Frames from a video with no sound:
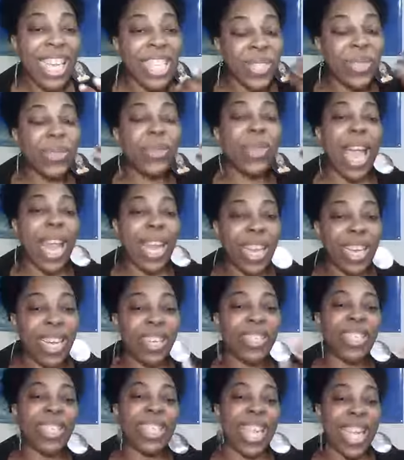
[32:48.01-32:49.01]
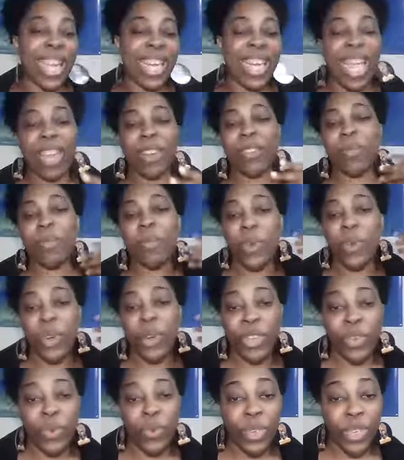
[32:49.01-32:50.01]
So you got to understand that the more
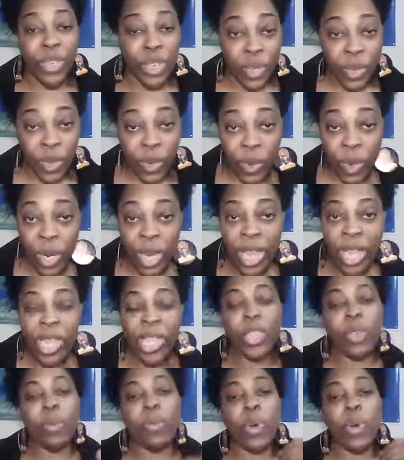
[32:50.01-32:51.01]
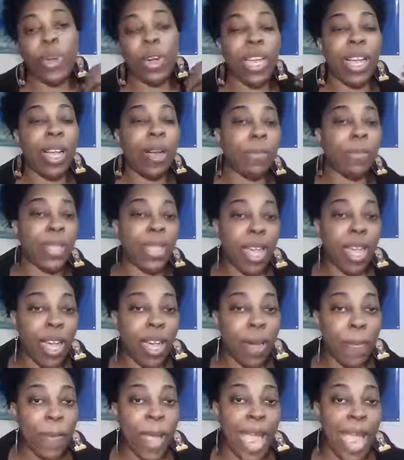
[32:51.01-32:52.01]
you do, the more comes
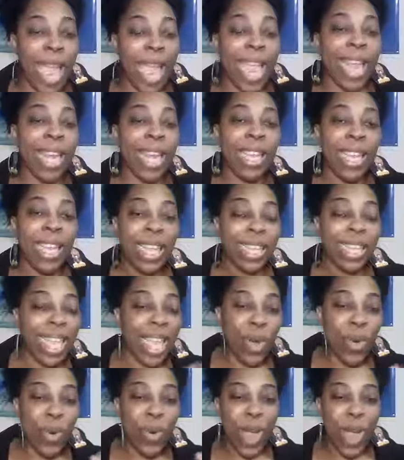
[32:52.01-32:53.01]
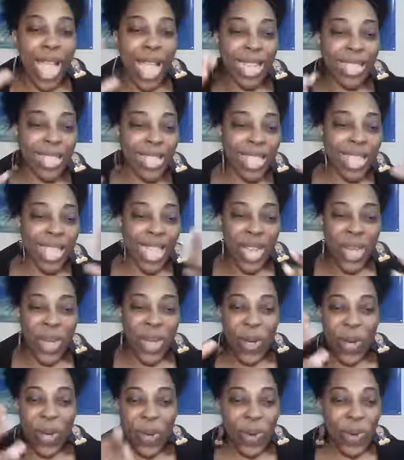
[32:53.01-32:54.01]
up and that whole
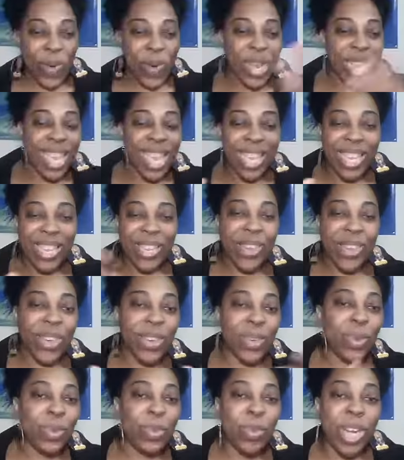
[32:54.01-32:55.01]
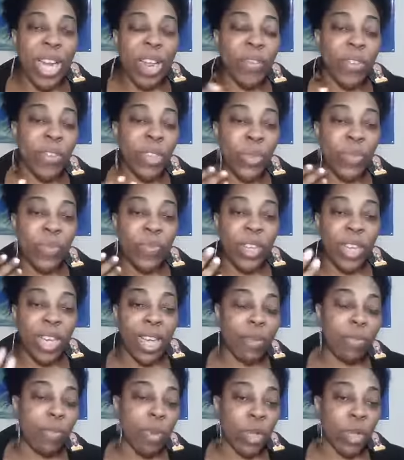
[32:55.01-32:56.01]
SEO, you know, right. whatever you've
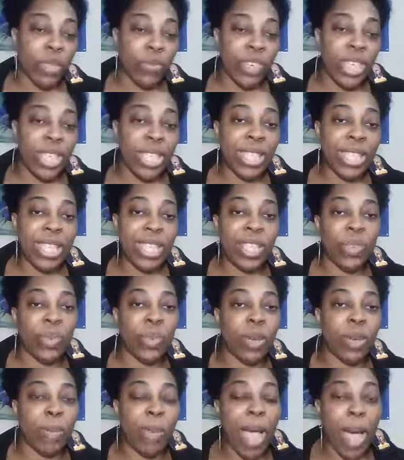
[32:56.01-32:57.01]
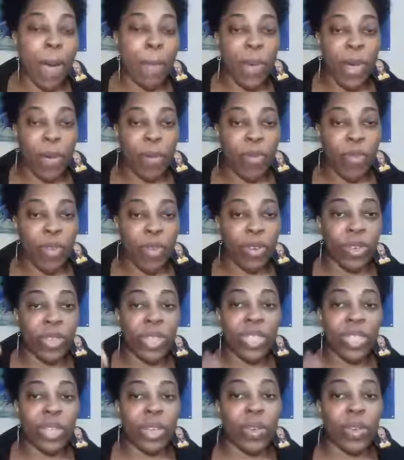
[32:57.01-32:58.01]
done most recent is going to pop up
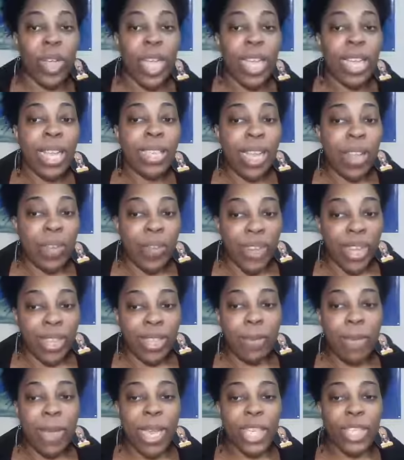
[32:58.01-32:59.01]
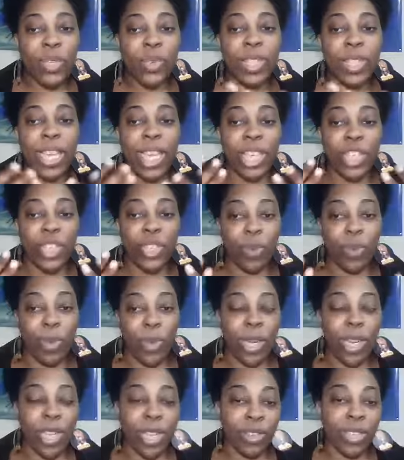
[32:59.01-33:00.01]
first. So definitely make sure that you're
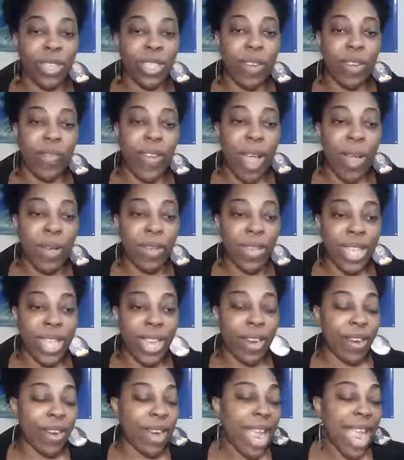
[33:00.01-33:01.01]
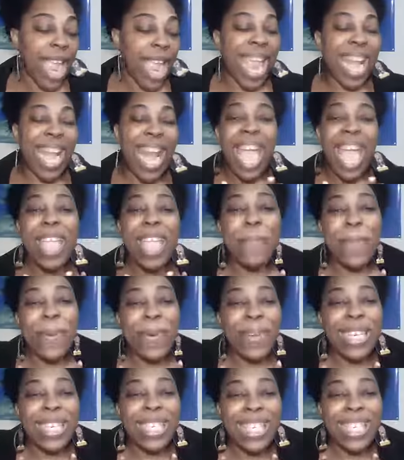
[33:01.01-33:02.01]
putting yourself out there. And
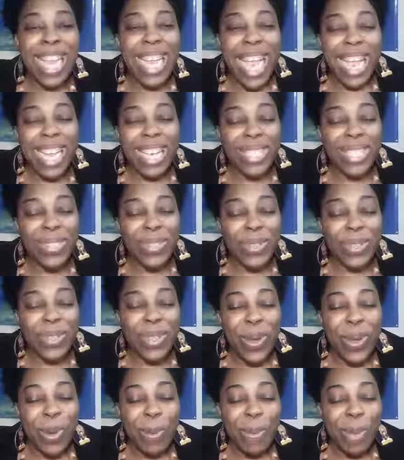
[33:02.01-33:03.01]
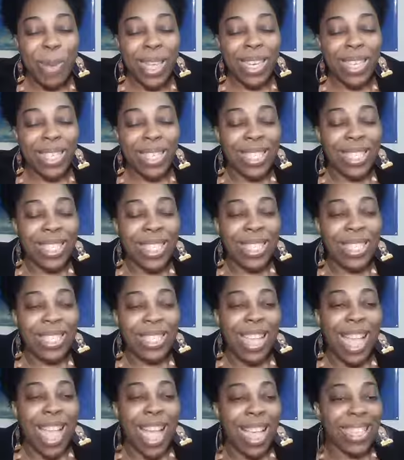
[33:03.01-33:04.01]
appreciate you so much,
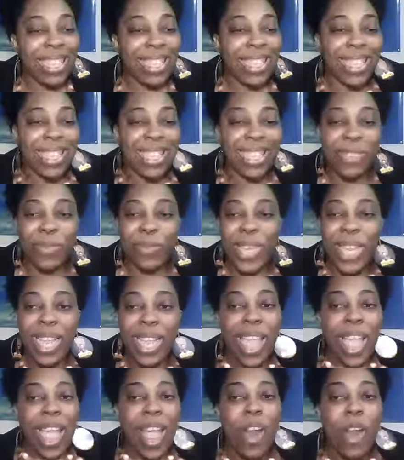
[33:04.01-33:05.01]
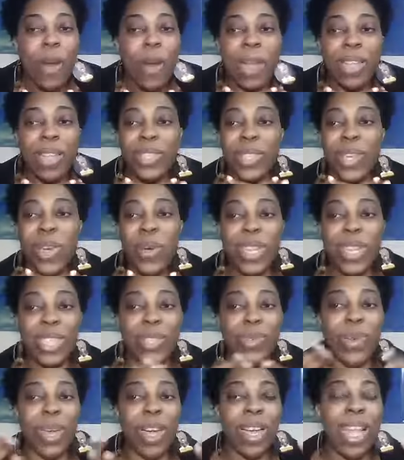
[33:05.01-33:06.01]
sis. Guys, listen, we are about to go
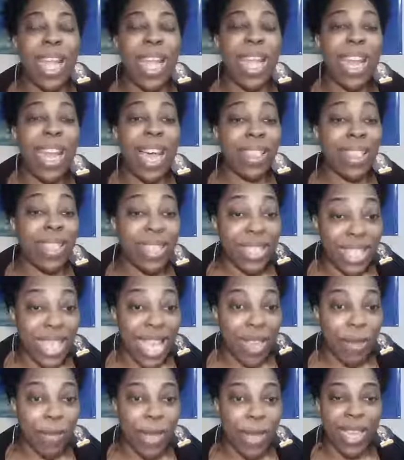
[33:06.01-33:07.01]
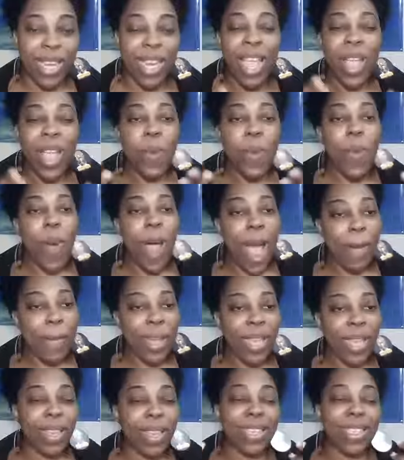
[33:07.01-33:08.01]
into another segment. Why?
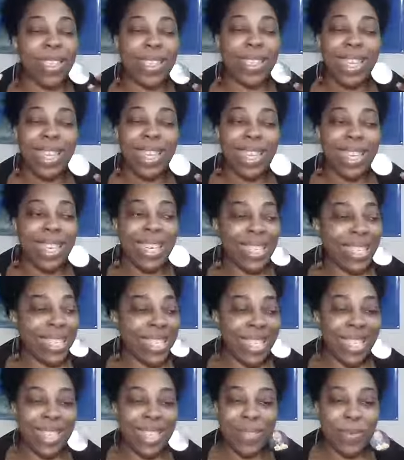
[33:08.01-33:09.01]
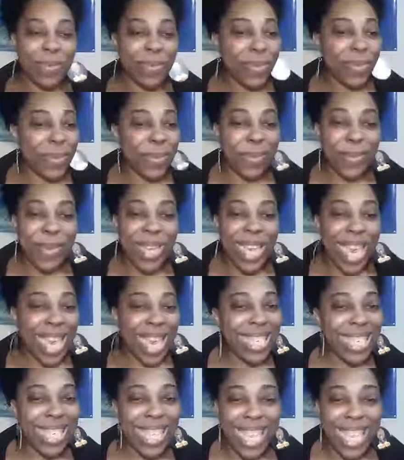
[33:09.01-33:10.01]
Because listen, we
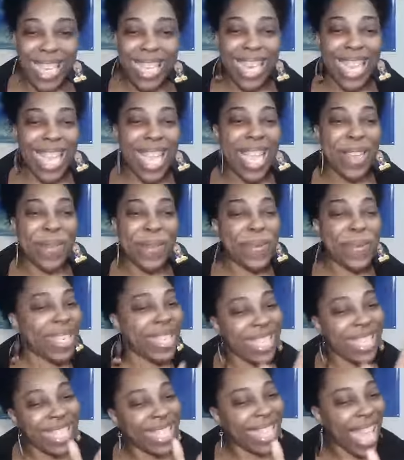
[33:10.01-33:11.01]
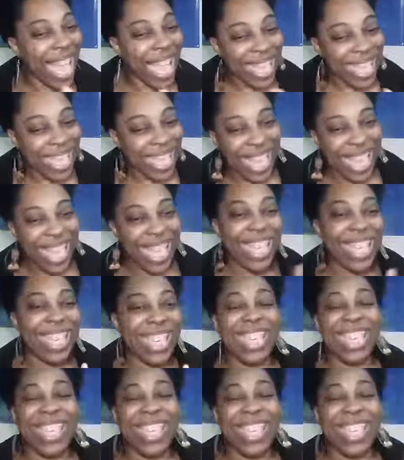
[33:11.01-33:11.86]
ain't done yet. We just not done.